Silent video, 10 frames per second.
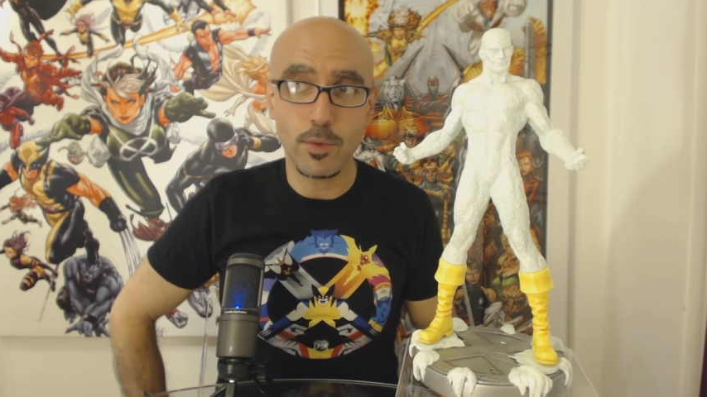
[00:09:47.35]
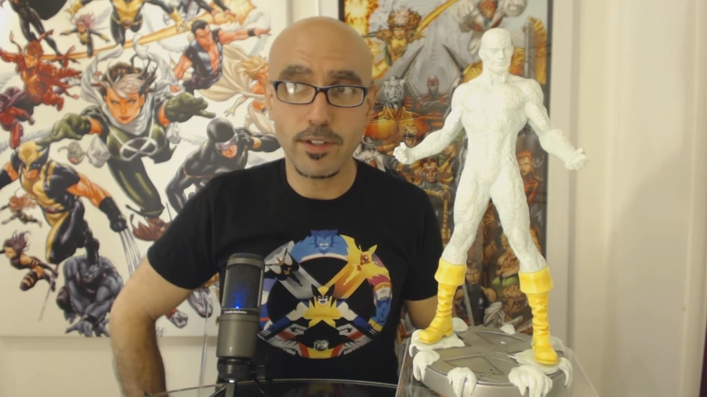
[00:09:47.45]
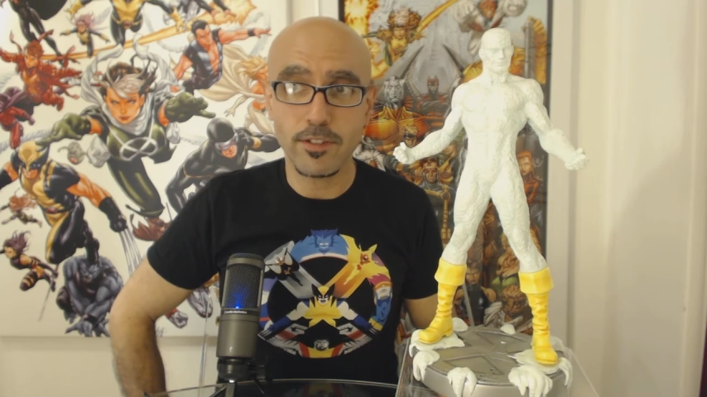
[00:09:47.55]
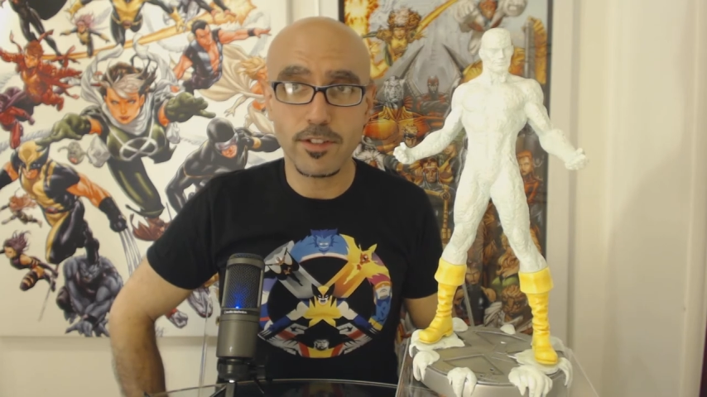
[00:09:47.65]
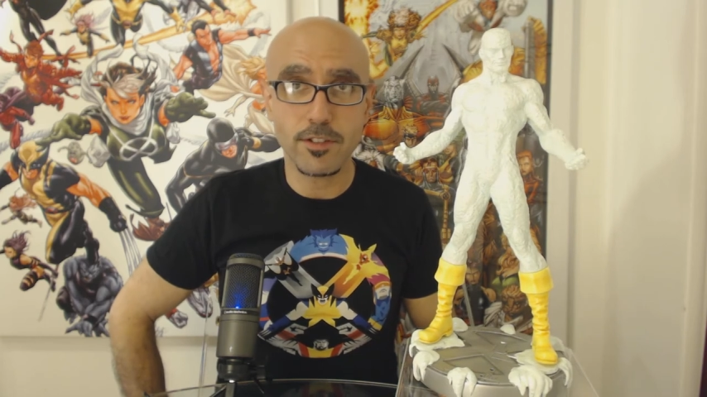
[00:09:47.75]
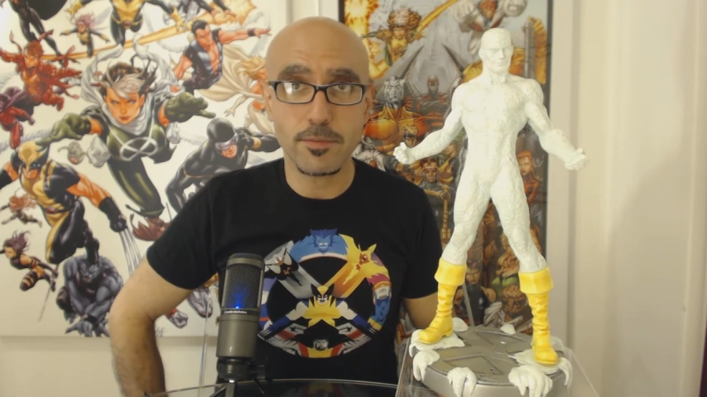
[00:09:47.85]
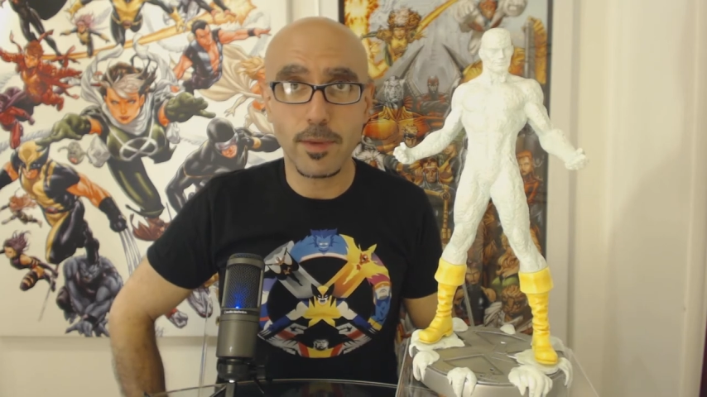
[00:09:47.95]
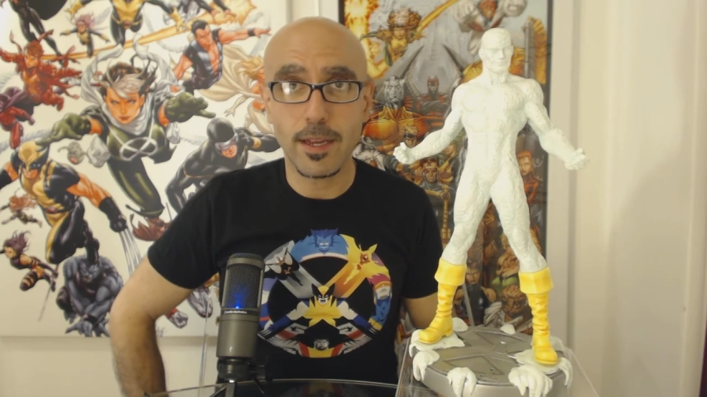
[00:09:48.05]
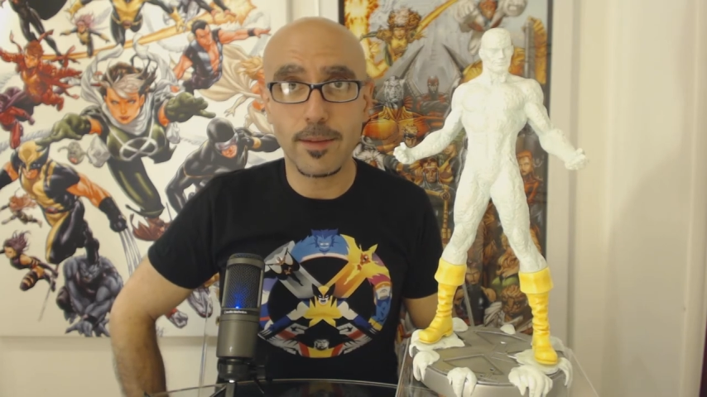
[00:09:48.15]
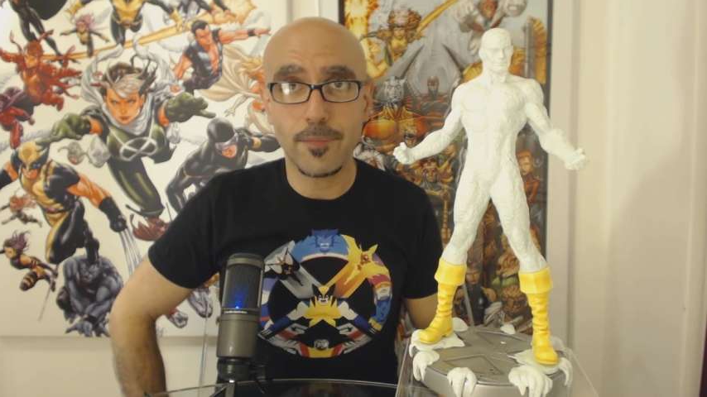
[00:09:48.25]
which is just
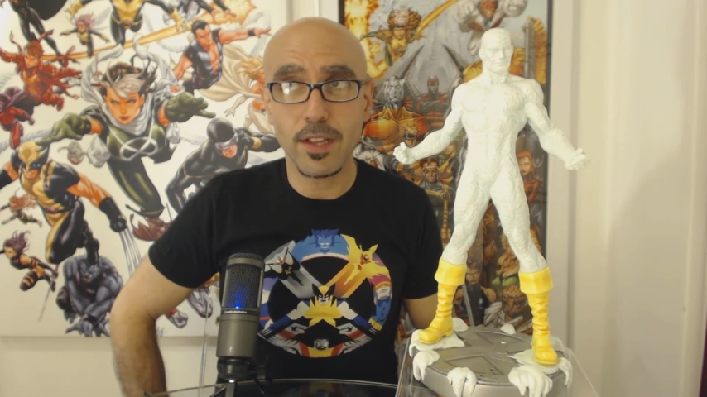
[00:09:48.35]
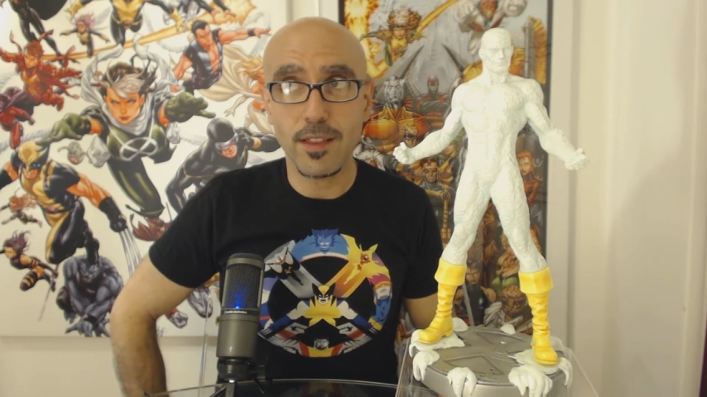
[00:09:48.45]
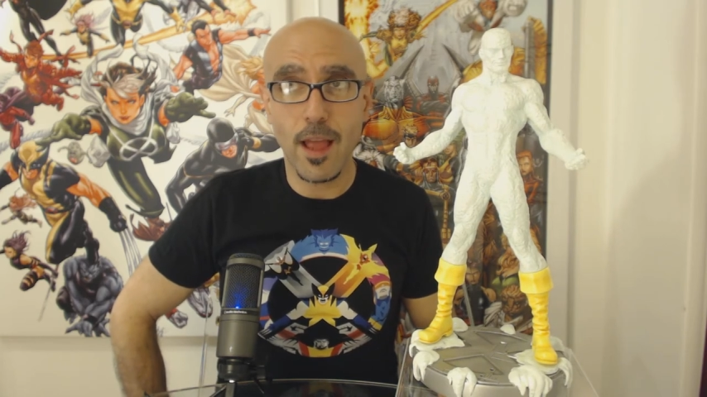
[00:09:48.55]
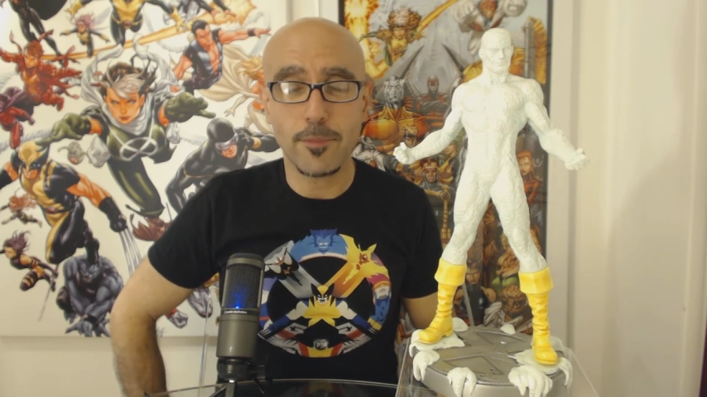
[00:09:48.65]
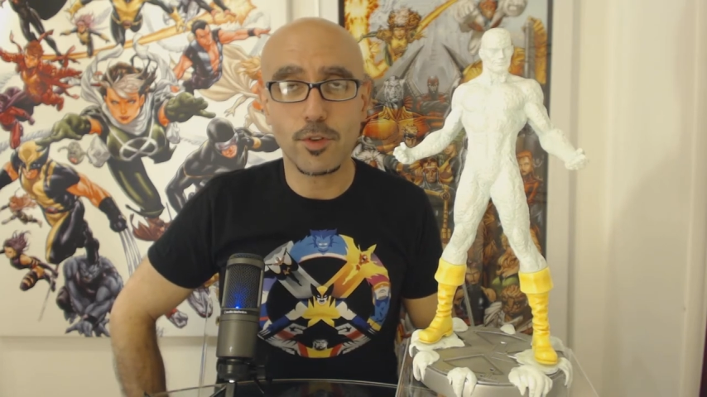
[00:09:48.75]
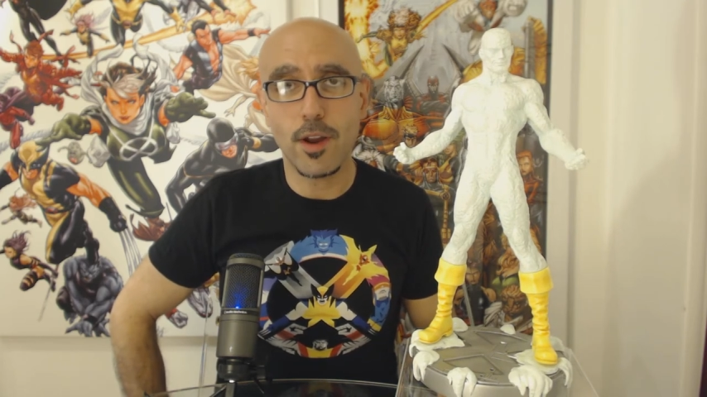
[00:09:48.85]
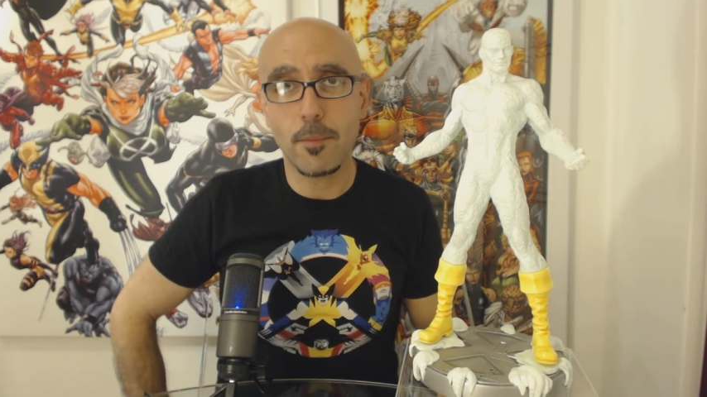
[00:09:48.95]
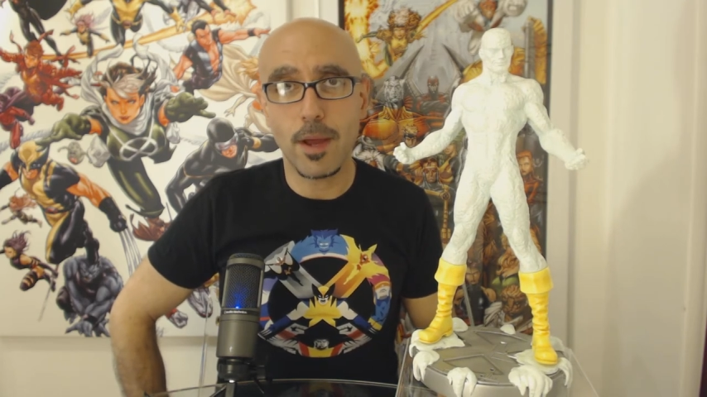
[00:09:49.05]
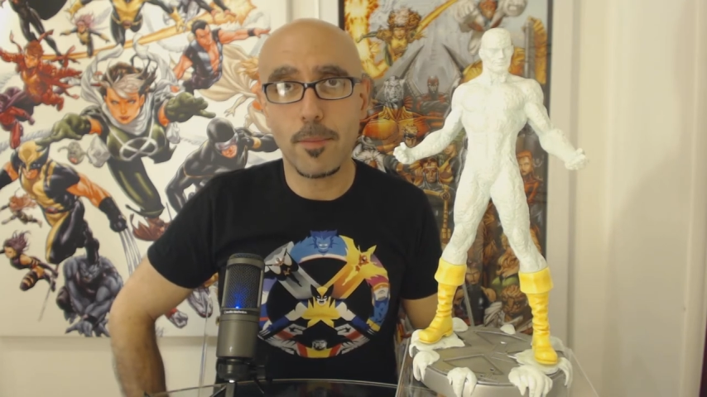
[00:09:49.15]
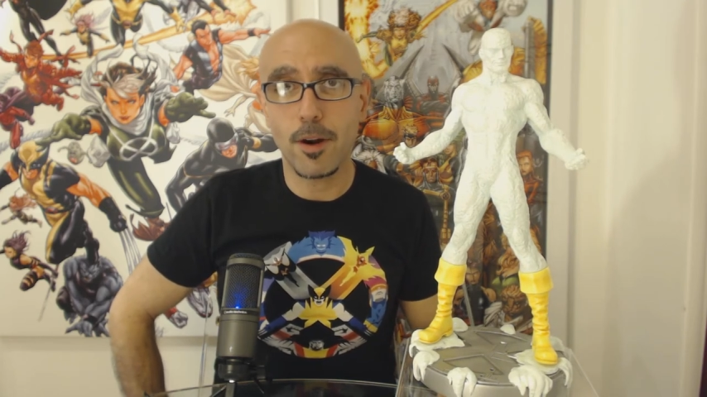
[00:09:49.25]
the lamps
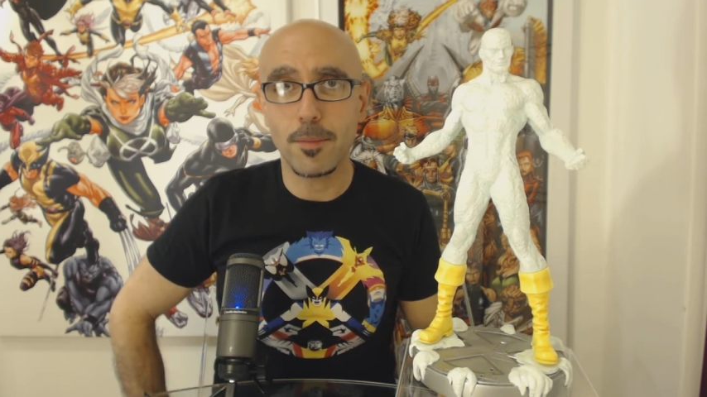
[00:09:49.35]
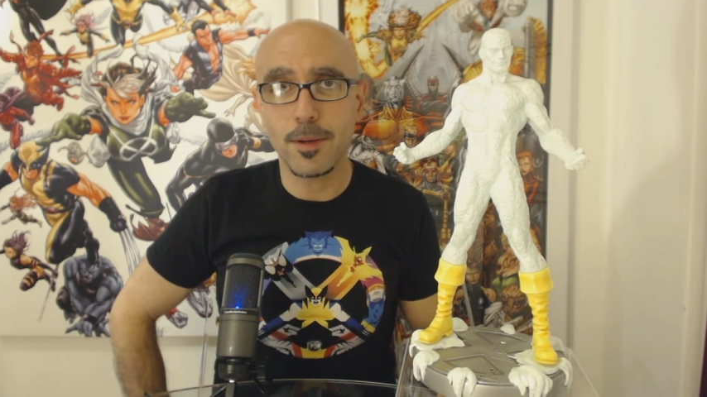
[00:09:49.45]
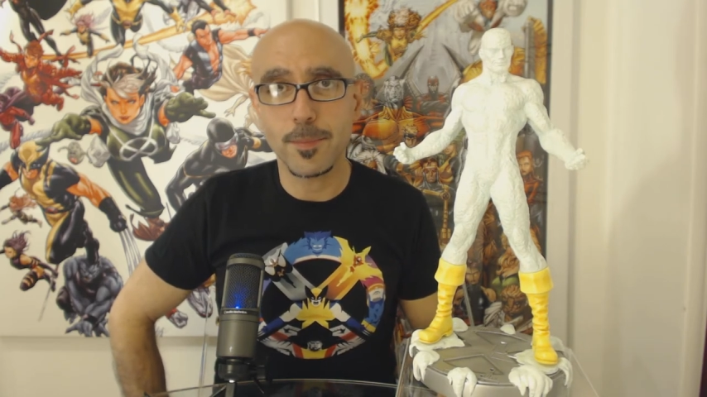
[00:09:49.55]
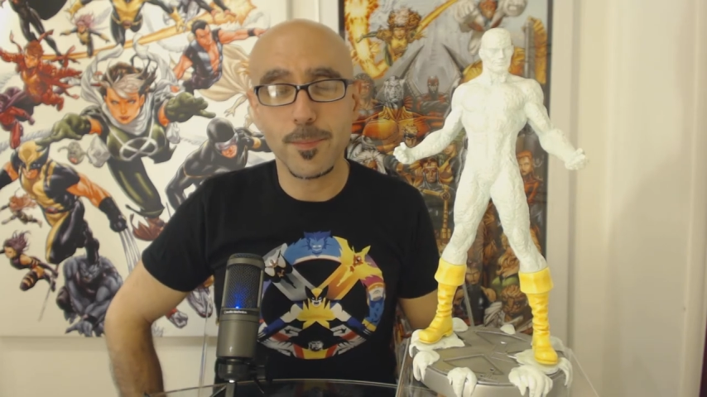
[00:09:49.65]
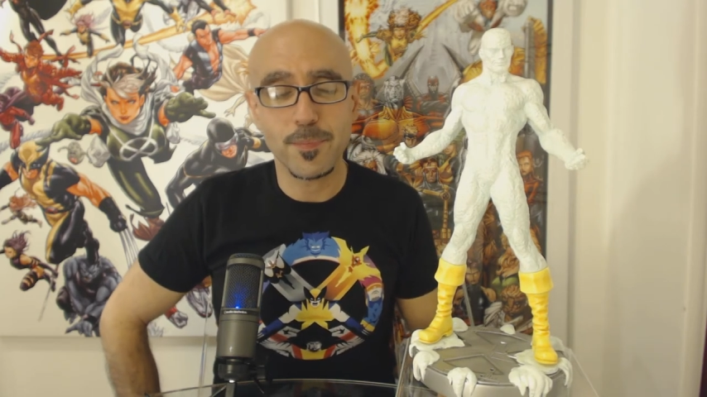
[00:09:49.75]
around my apartment.